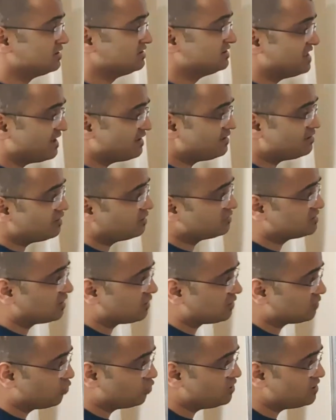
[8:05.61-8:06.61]
then
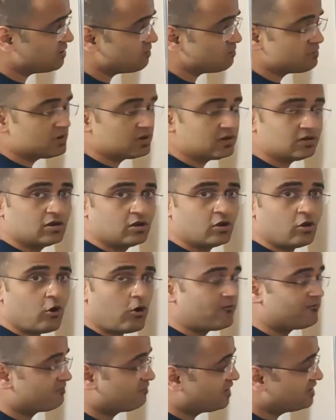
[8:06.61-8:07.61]
the roll number
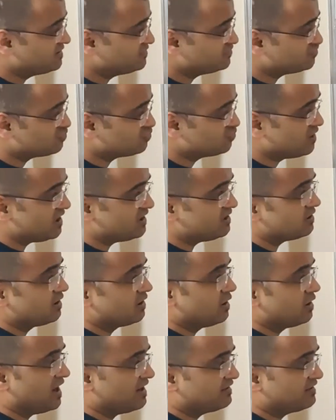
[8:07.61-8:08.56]
of one student